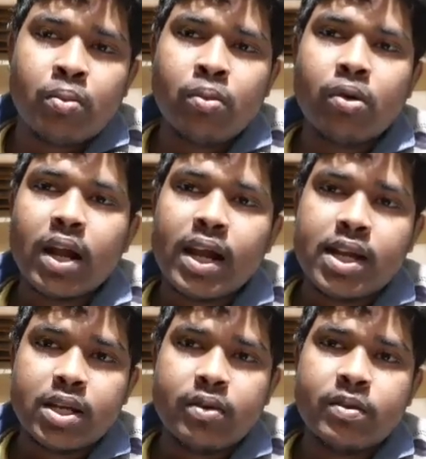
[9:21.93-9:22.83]

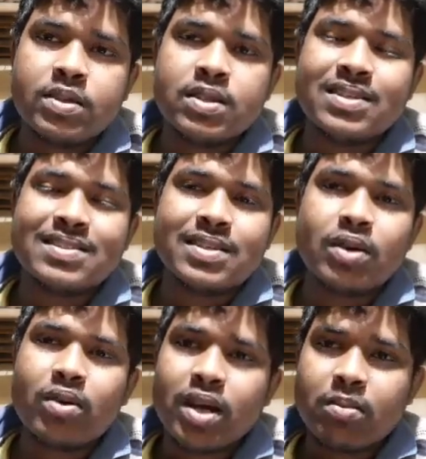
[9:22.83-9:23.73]
Molality, which is
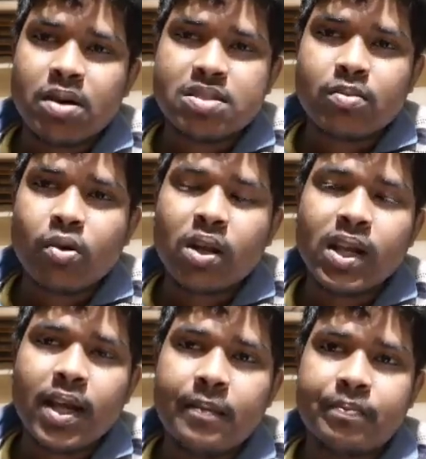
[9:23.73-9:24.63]
denoted by small
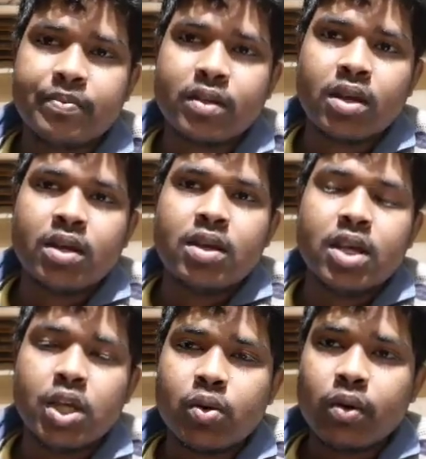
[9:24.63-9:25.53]
m,
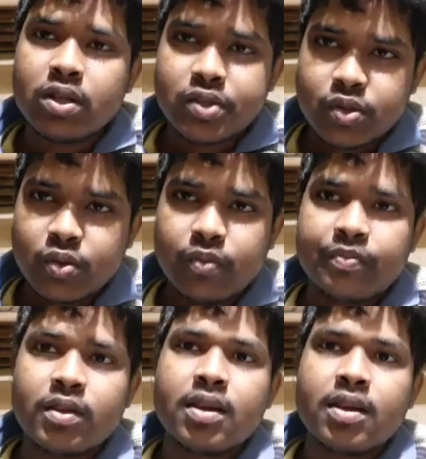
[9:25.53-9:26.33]
equals to